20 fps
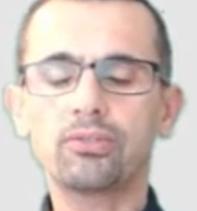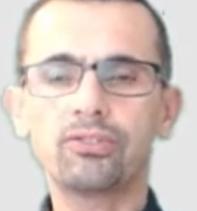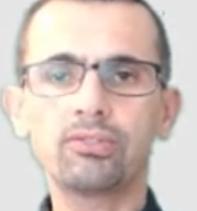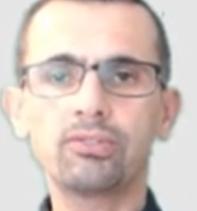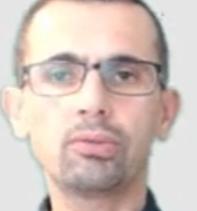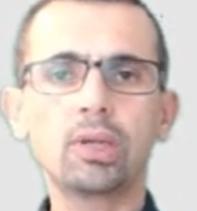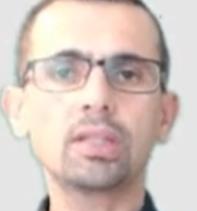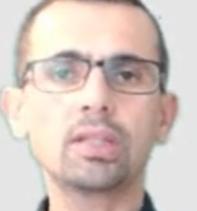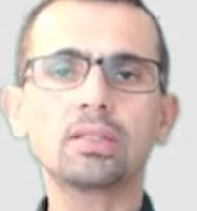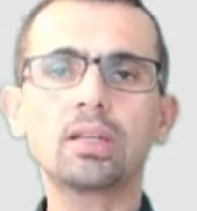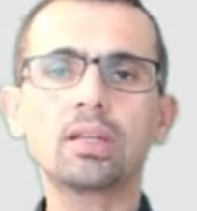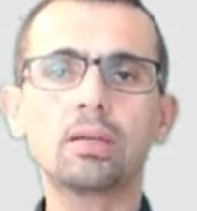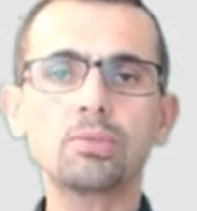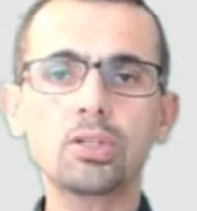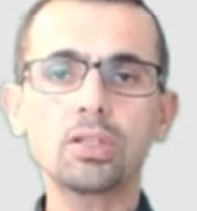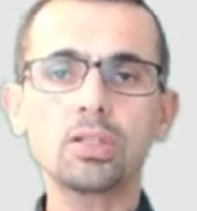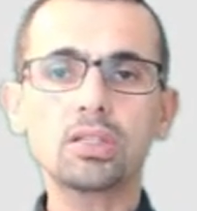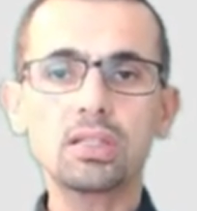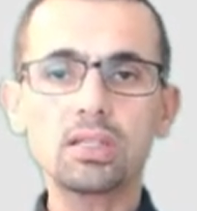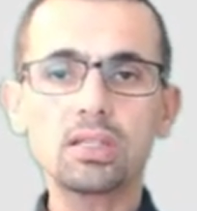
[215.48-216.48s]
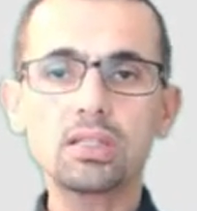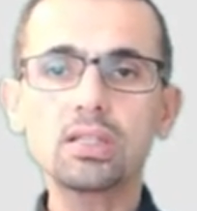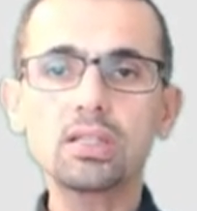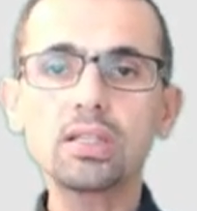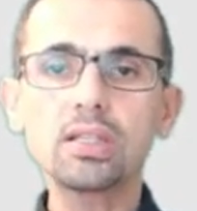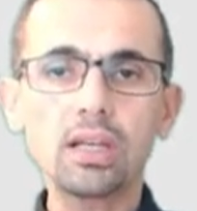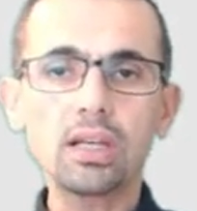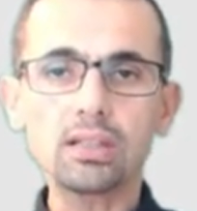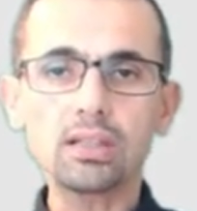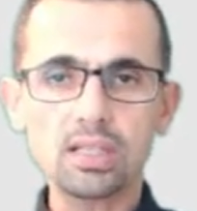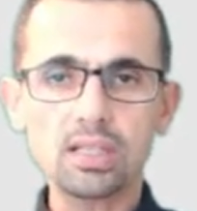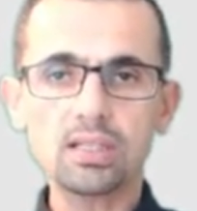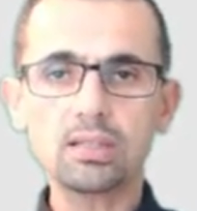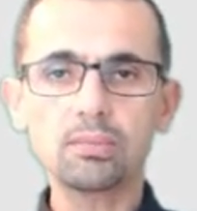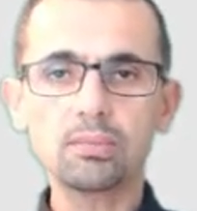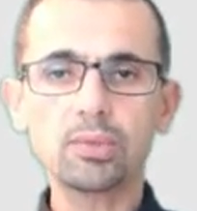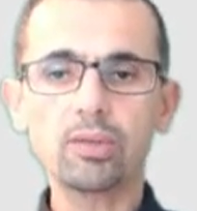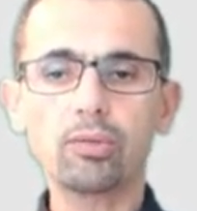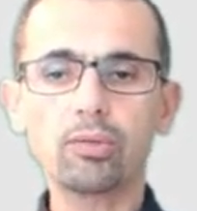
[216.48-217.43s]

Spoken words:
when it comes to system